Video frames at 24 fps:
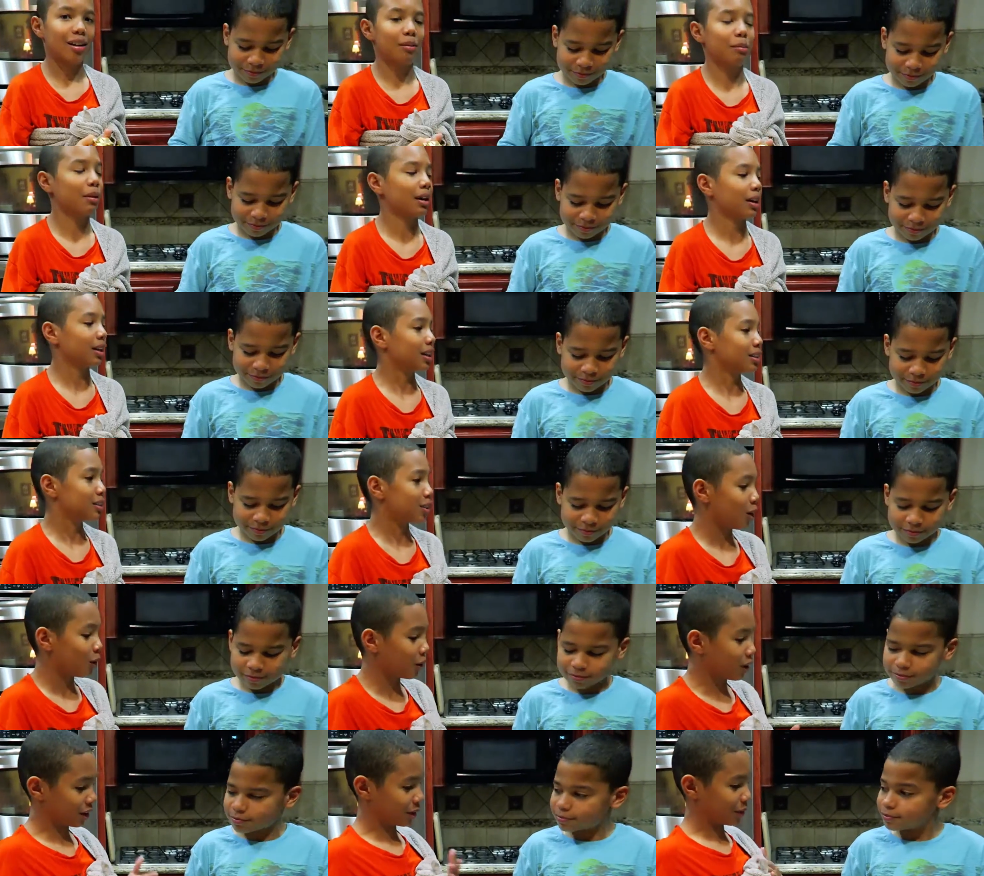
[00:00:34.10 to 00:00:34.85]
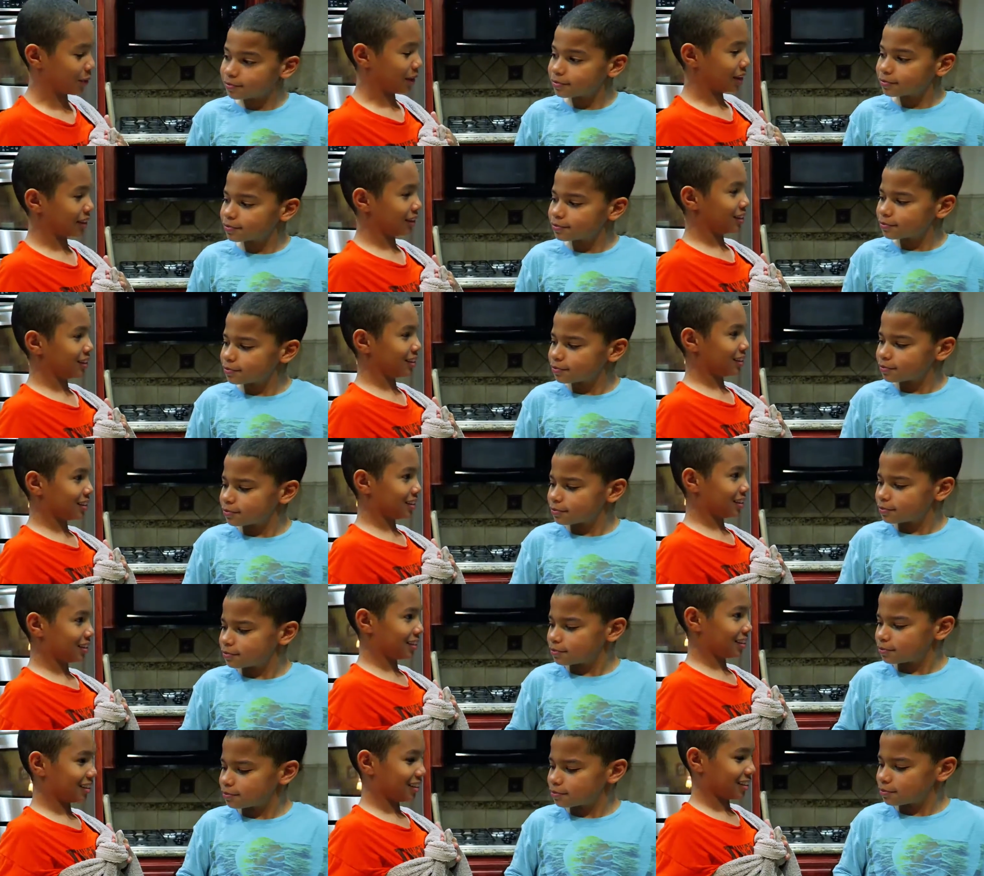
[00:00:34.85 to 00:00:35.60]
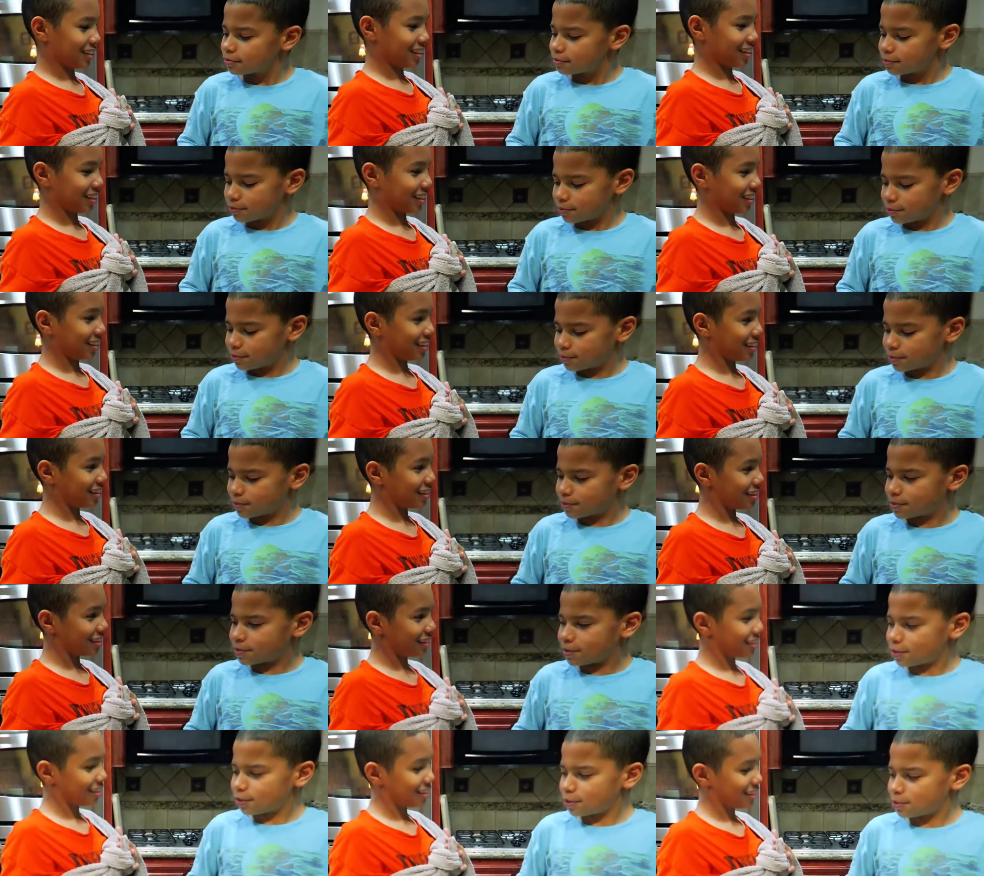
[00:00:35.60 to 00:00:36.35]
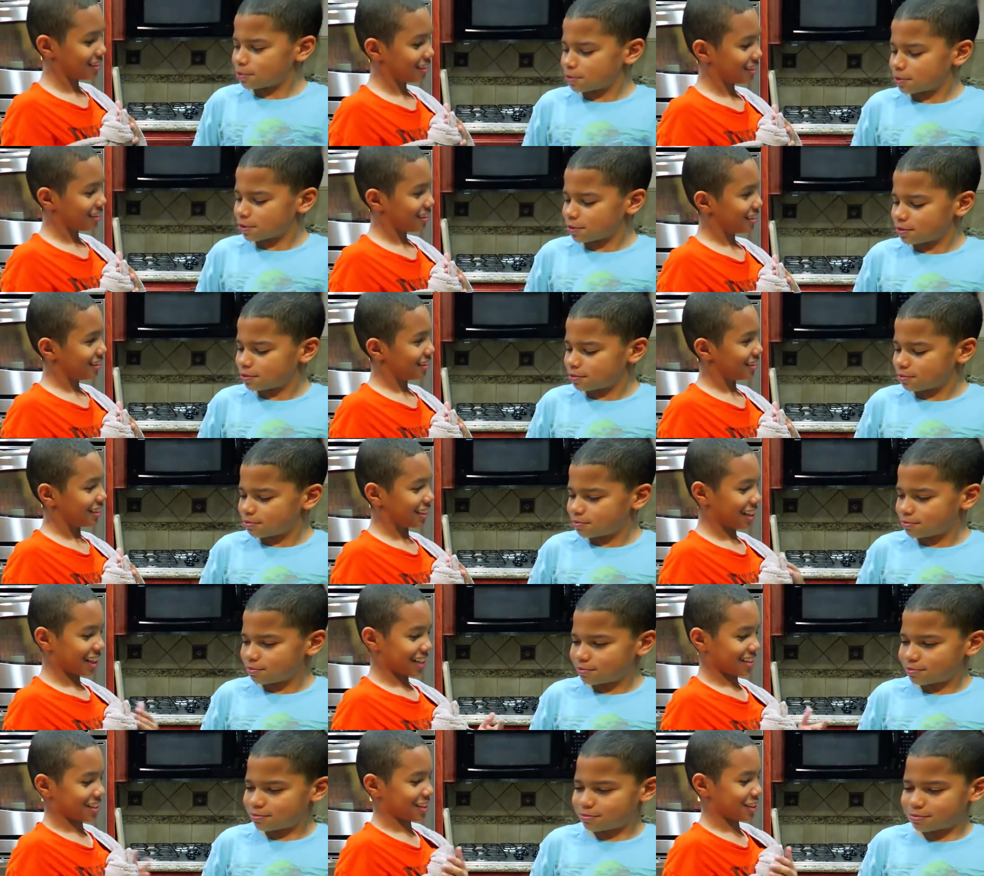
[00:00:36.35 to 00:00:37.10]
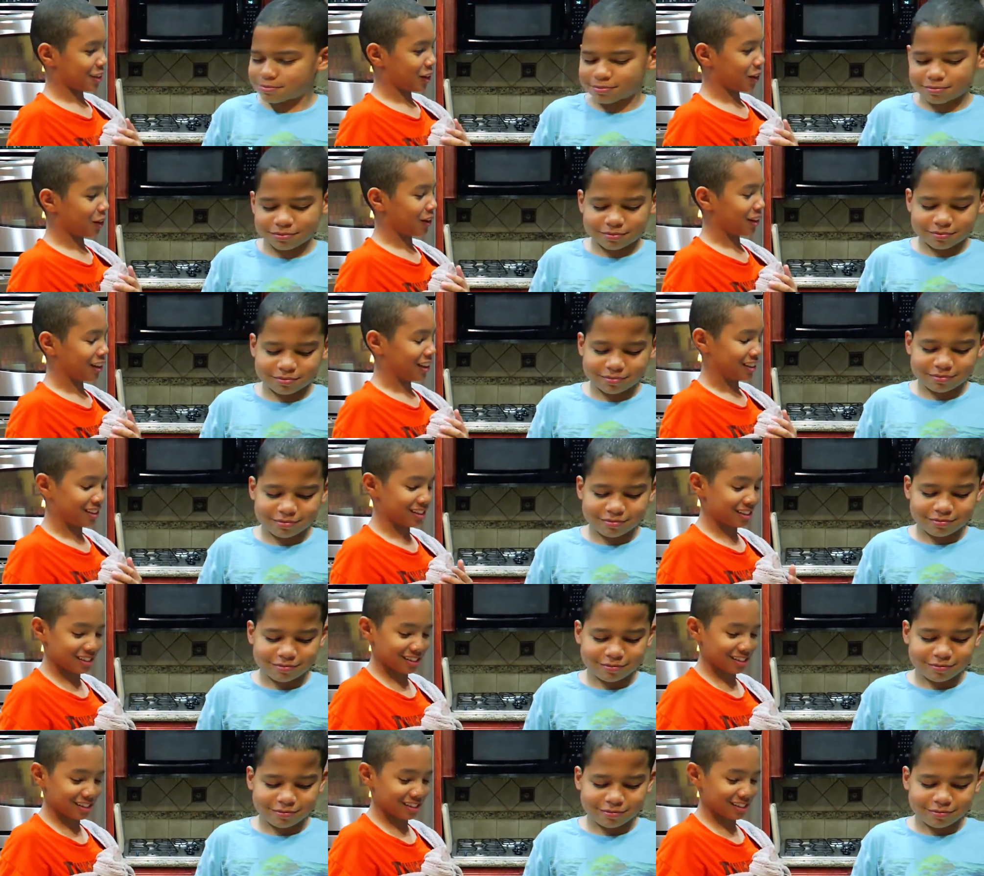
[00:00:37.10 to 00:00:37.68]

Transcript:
Speaker 1: I'm wearing a toga, Quentin. Toga? Yeah, it's a toga.